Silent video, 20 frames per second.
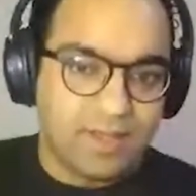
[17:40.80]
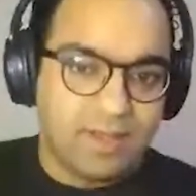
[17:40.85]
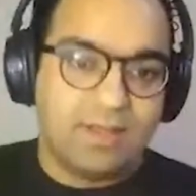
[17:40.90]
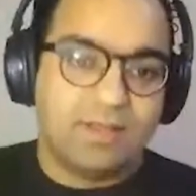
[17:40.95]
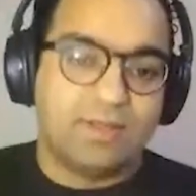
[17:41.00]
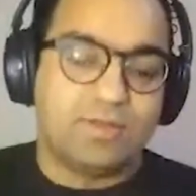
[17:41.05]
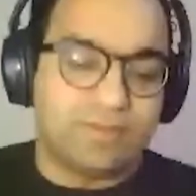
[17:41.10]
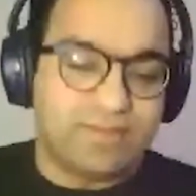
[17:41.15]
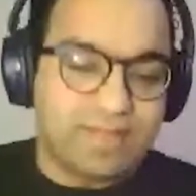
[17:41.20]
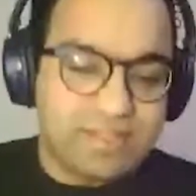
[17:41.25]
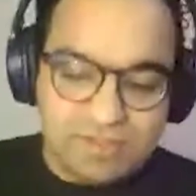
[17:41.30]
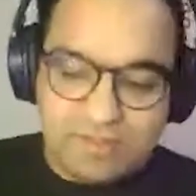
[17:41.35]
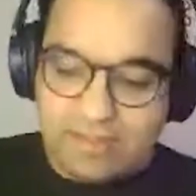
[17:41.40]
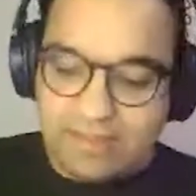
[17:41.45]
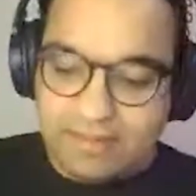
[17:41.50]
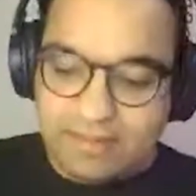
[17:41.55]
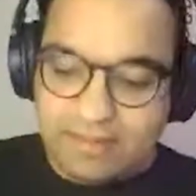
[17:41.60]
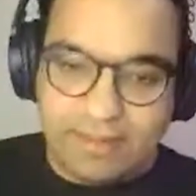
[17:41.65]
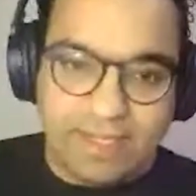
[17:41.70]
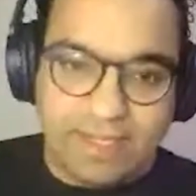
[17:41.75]
So
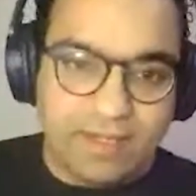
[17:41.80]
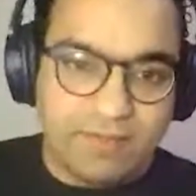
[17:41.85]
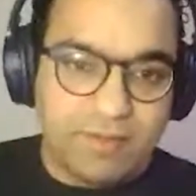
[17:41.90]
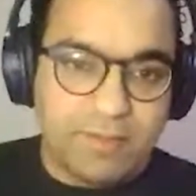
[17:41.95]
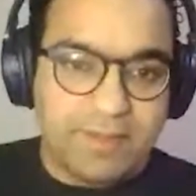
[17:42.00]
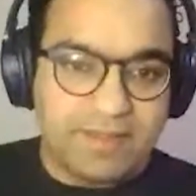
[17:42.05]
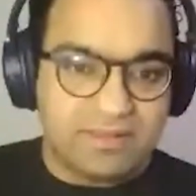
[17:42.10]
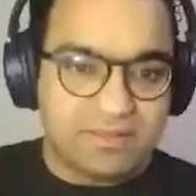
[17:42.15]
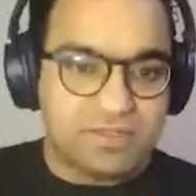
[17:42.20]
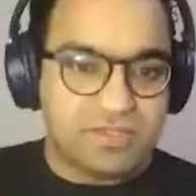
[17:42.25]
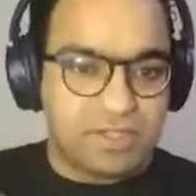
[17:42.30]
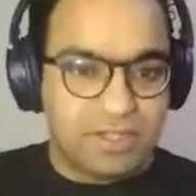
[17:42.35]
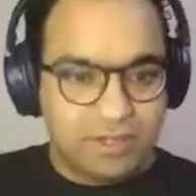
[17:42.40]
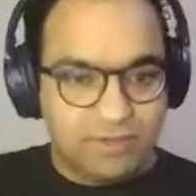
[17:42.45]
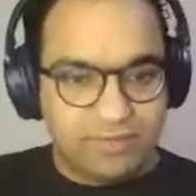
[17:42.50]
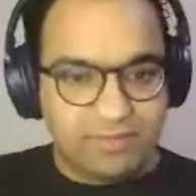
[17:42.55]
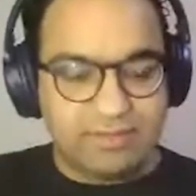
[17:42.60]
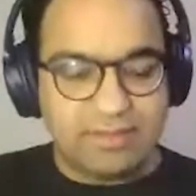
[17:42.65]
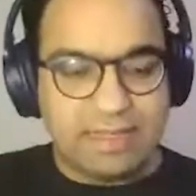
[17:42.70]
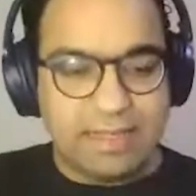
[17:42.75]
essentially, the takeaway message
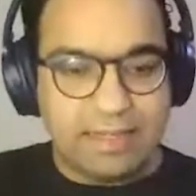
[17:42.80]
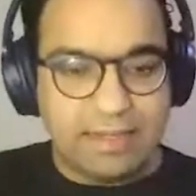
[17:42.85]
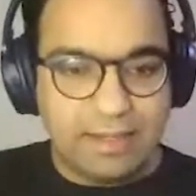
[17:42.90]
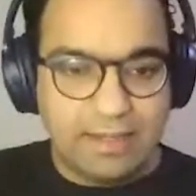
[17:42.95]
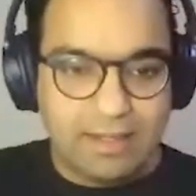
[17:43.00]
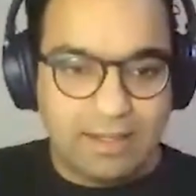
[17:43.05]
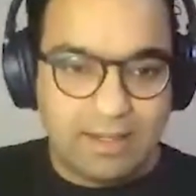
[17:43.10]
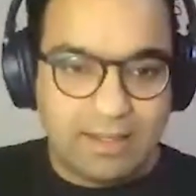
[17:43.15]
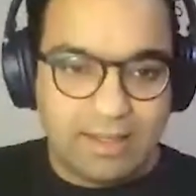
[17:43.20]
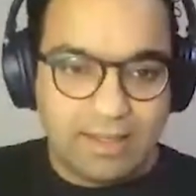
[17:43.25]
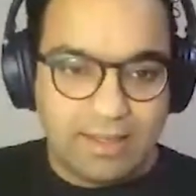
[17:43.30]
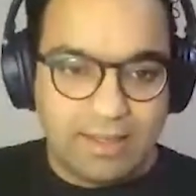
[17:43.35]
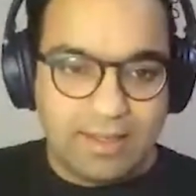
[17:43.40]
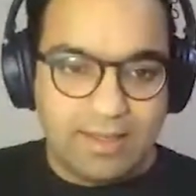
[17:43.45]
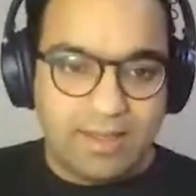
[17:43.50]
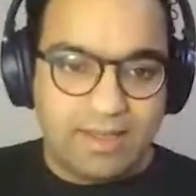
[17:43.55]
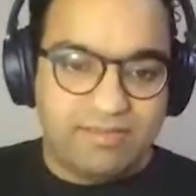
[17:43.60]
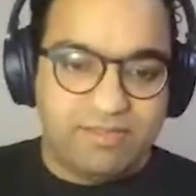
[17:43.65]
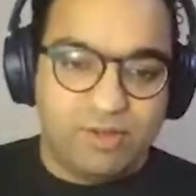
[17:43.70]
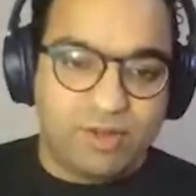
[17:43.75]
here is that
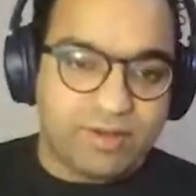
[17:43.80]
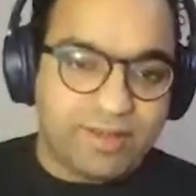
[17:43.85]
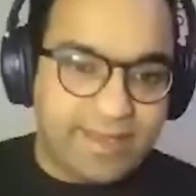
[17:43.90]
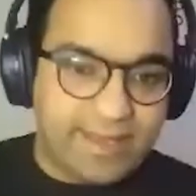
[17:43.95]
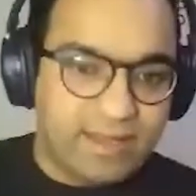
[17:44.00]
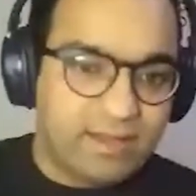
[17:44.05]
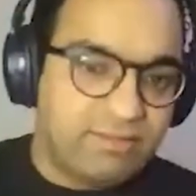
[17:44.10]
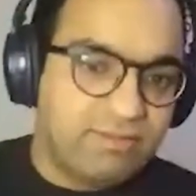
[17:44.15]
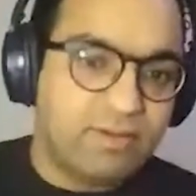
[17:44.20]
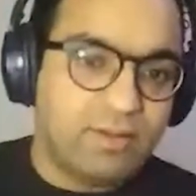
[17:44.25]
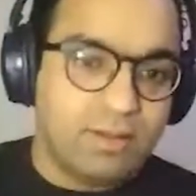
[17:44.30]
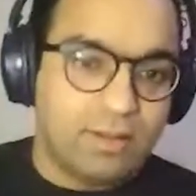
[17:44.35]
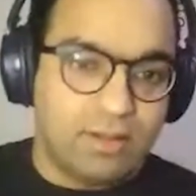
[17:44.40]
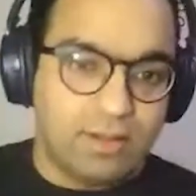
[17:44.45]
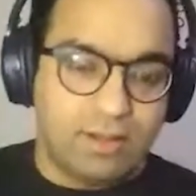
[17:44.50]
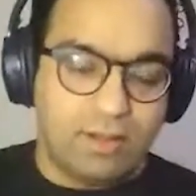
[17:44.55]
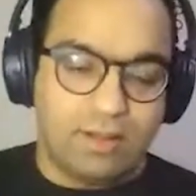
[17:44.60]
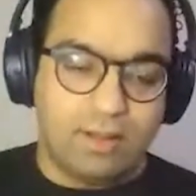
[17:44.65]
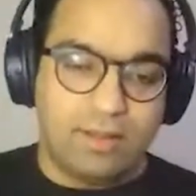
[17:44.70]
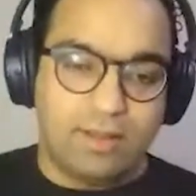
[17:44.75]
if you're careful
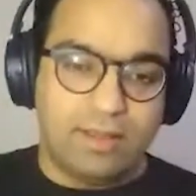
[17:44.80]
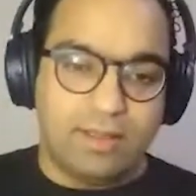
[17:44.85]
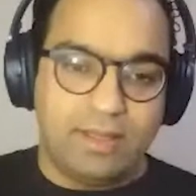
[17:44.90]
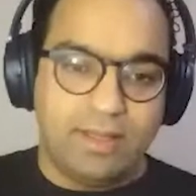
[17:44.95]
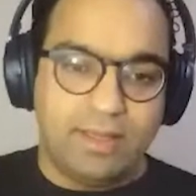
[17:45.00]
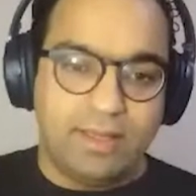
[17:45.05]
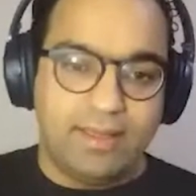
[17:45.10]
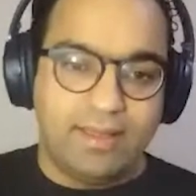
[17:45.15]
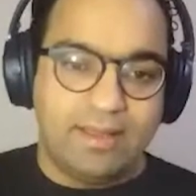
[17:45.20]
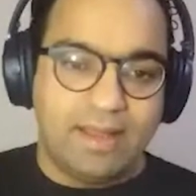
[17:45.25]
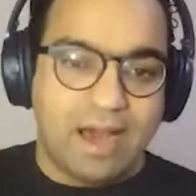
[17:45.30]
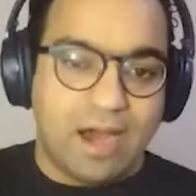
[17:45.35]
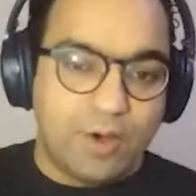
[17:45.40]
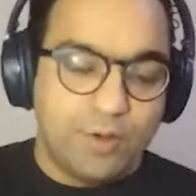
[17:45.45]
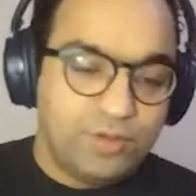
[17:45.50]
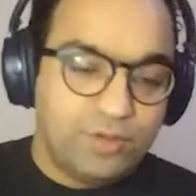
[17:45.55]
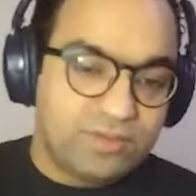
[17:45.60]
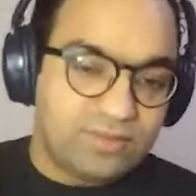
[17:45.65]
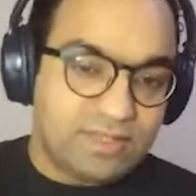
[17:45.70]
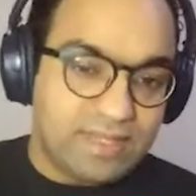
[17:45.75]
in how
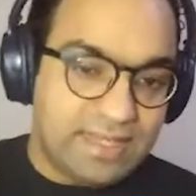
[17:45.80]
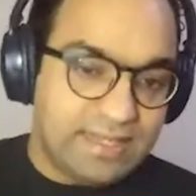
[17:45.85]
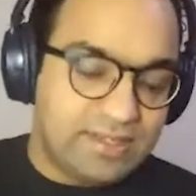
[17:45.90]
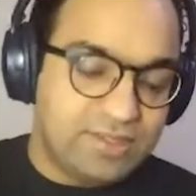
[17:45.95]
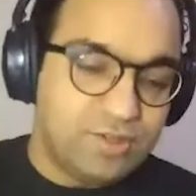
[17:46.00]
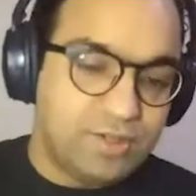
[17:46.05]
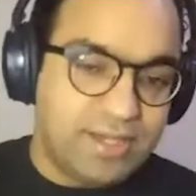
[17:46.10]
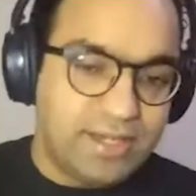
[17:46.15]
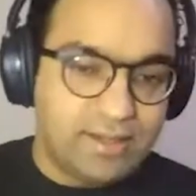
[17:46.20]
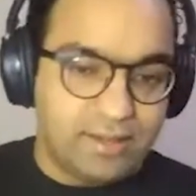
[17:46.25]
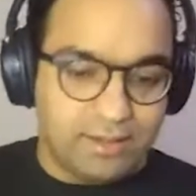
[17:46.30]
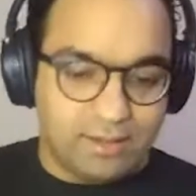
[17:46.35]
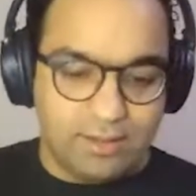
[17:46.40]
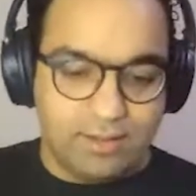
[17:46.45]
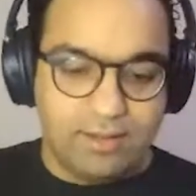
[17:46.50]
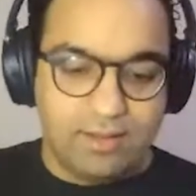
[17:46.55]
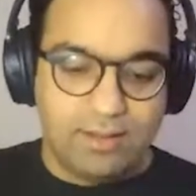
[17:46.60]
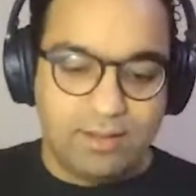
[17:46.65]
you select your data,